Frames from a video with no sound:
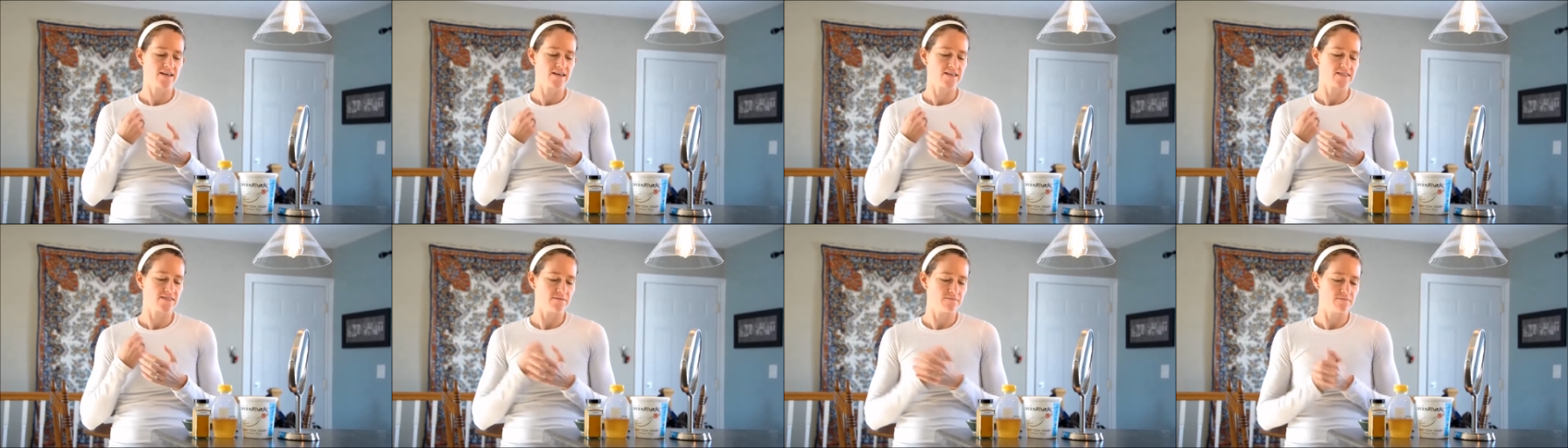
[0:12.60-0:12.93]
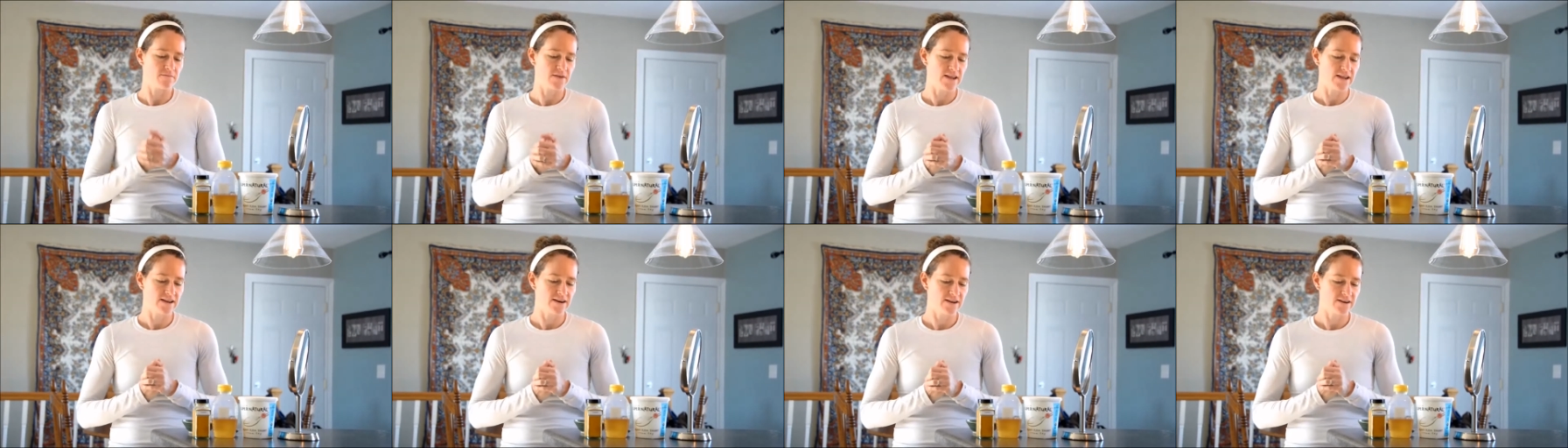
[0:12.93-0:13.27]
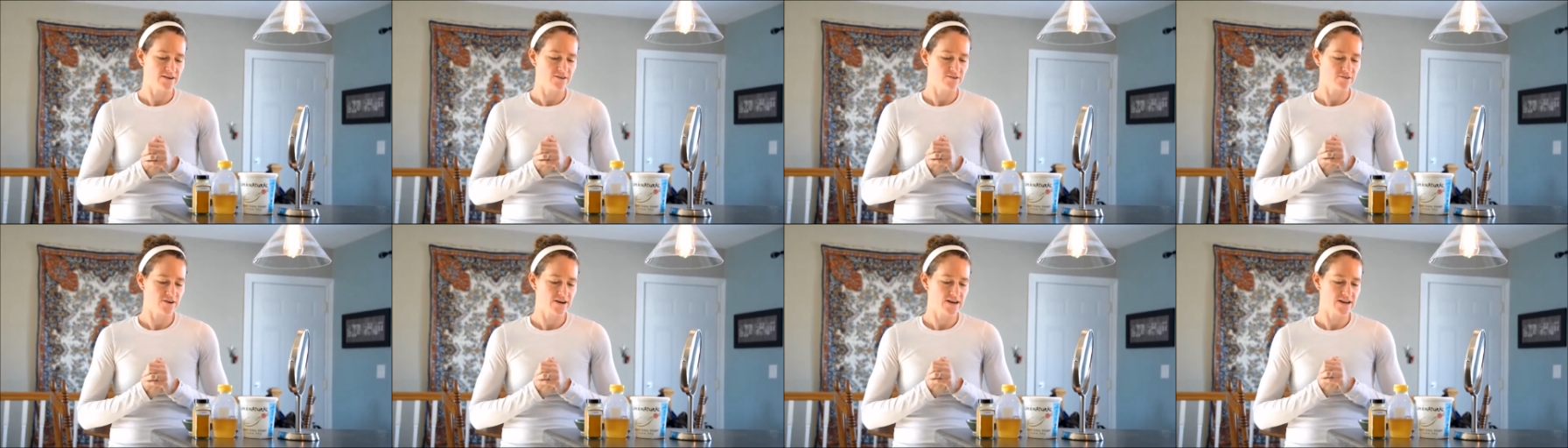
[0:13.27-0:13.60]
the main
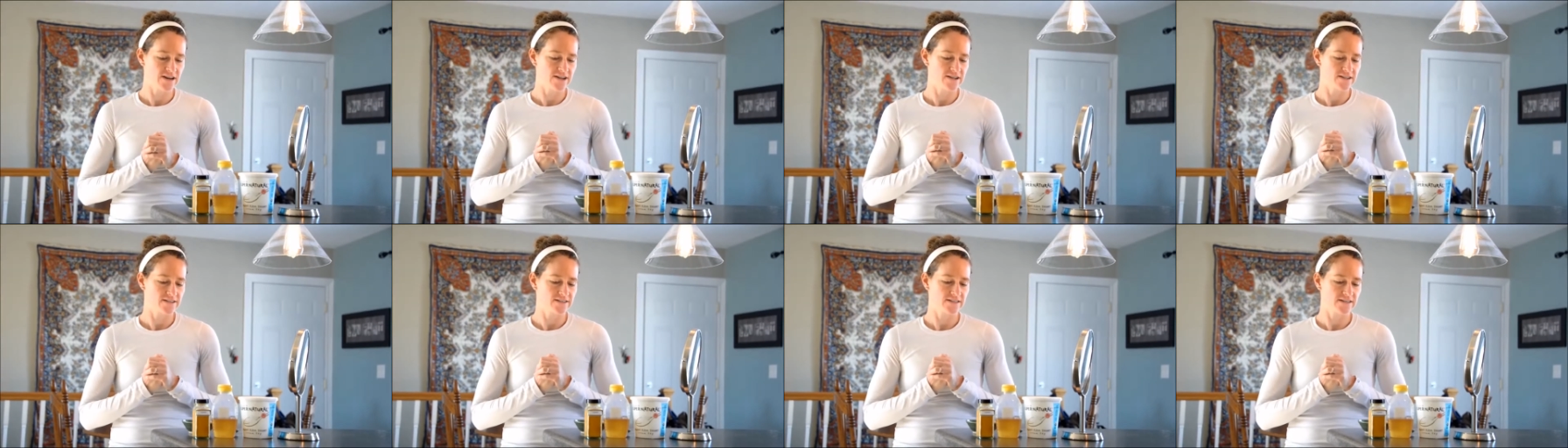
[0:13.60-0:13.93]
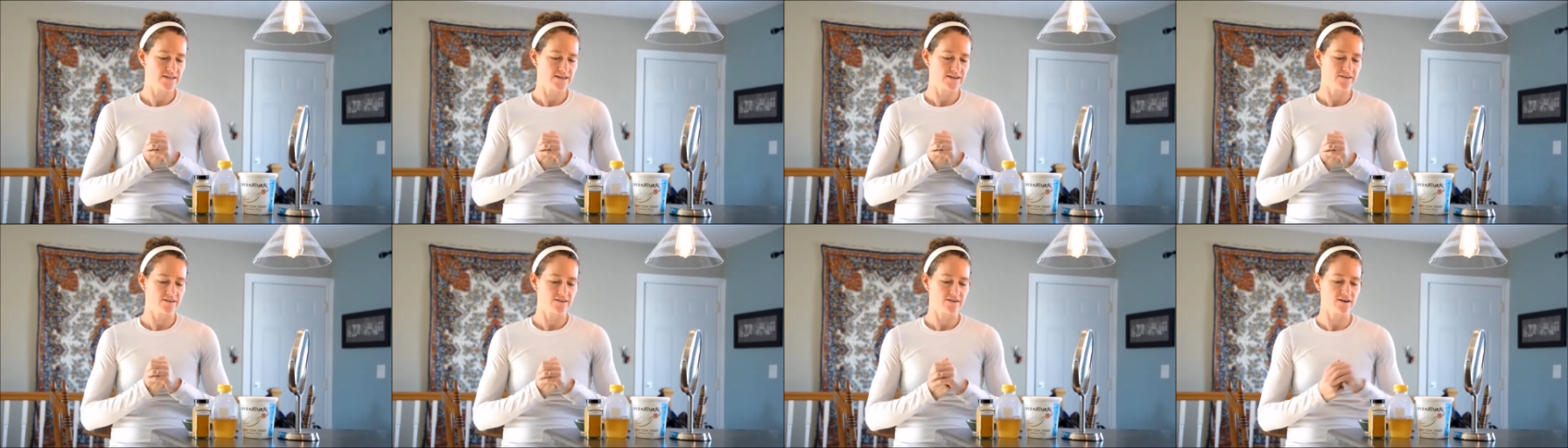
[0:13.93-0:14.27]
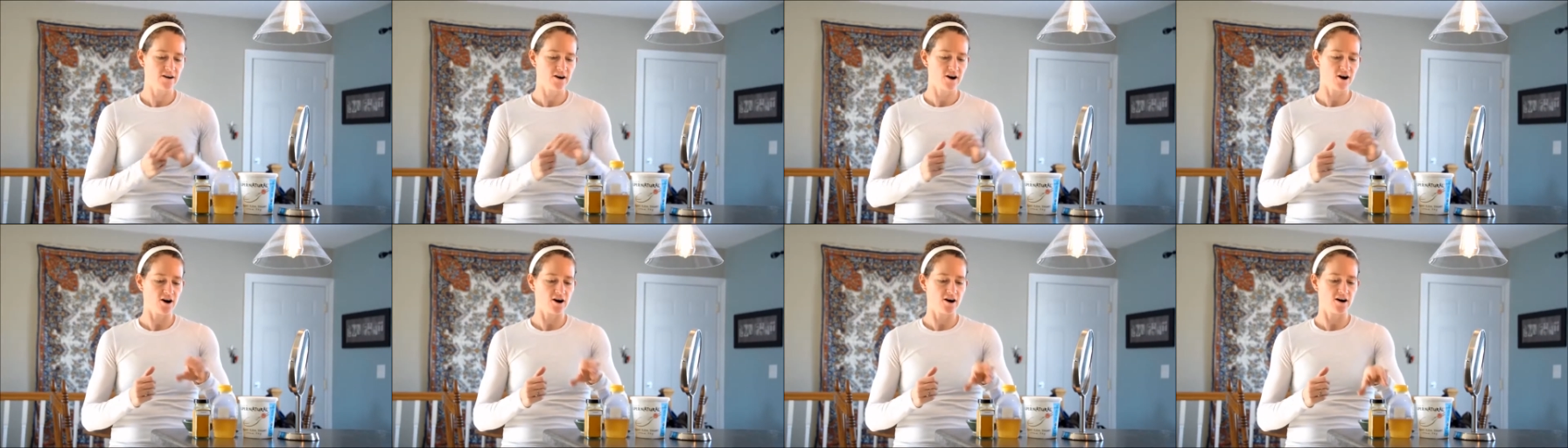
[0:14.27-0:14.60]
ingredients here
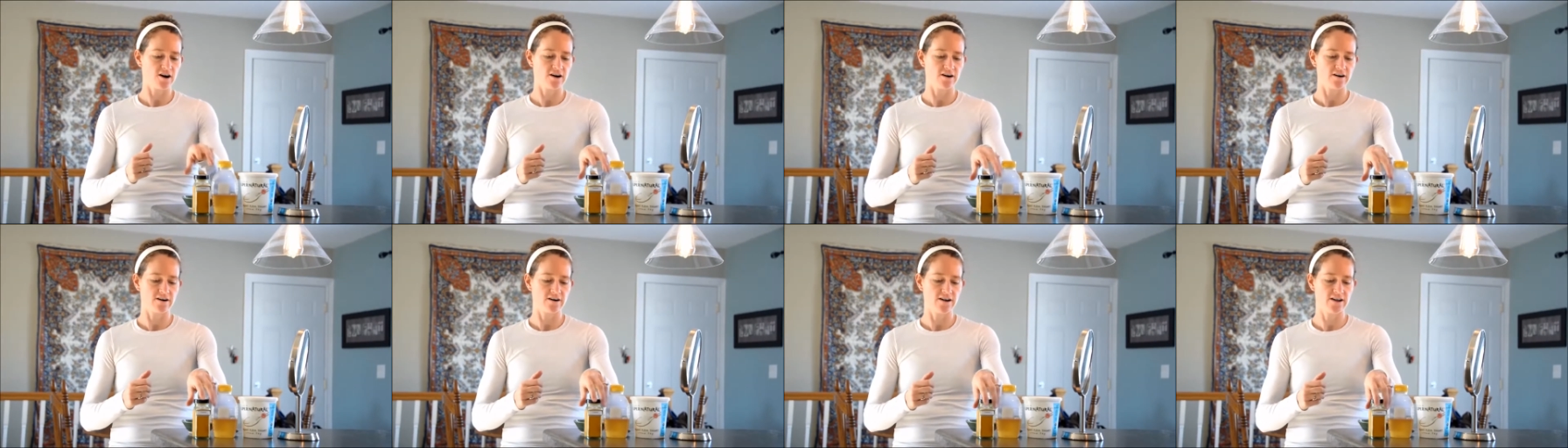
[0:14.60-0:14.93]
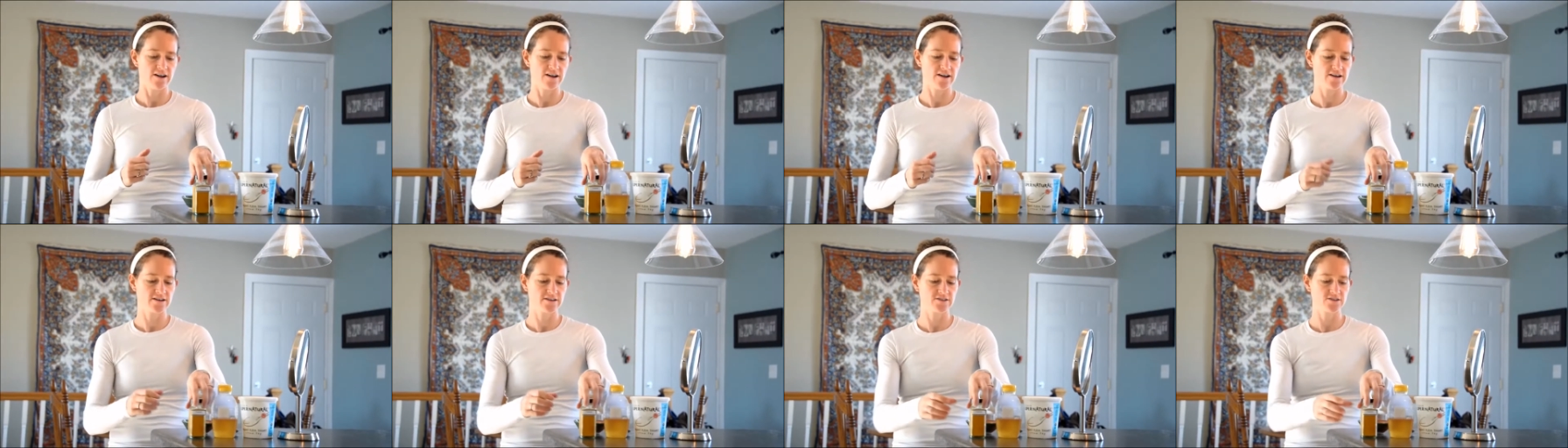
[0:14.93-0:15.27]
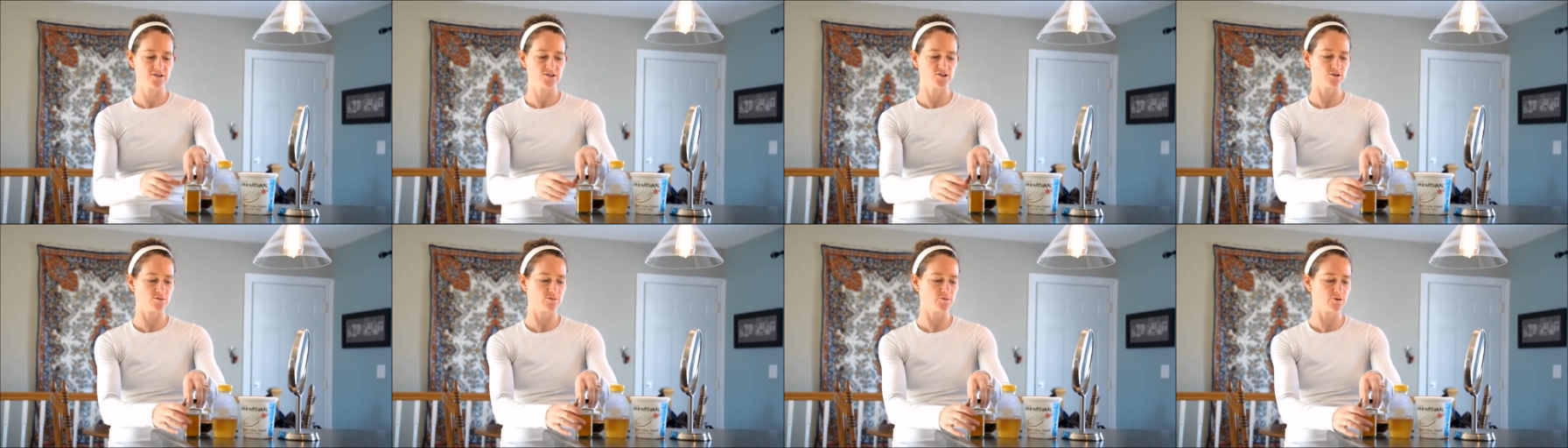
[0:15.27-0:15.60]
are
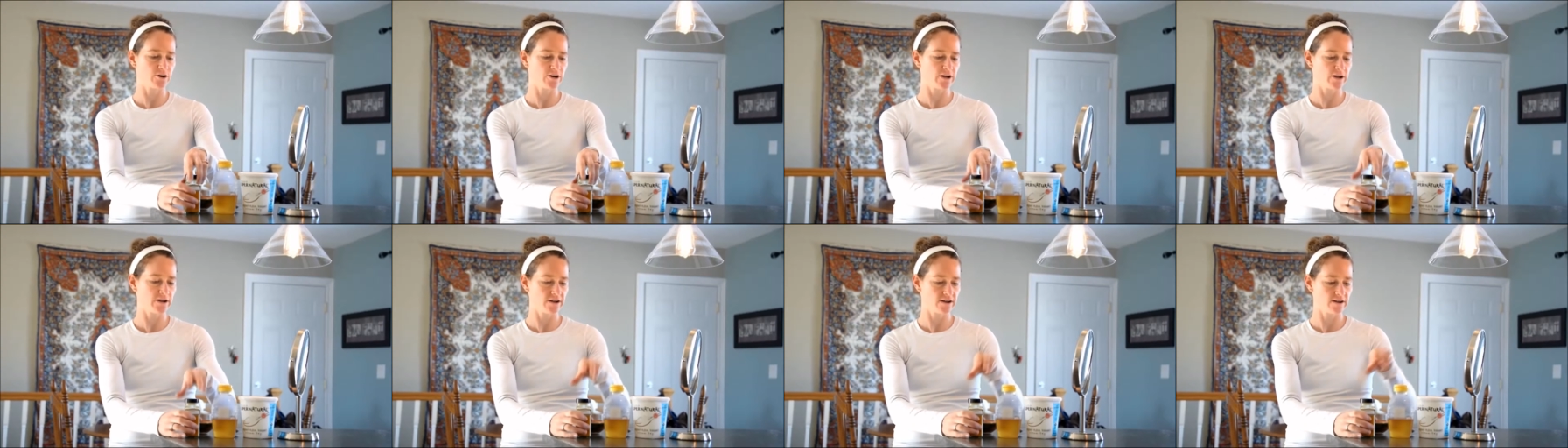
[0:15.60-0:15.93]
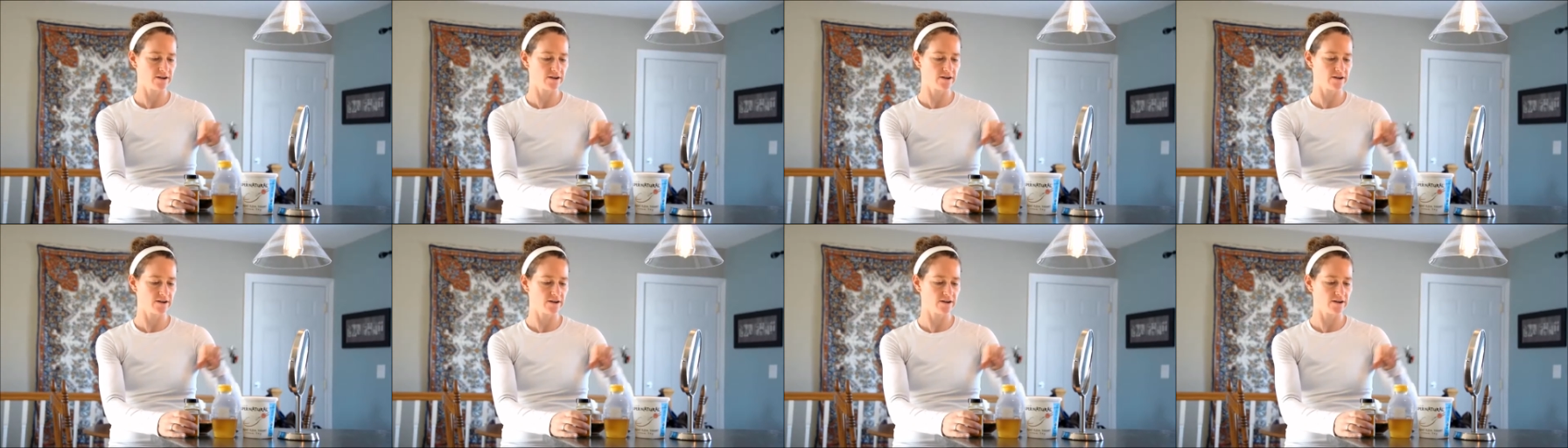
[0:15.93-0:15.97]
turmeric,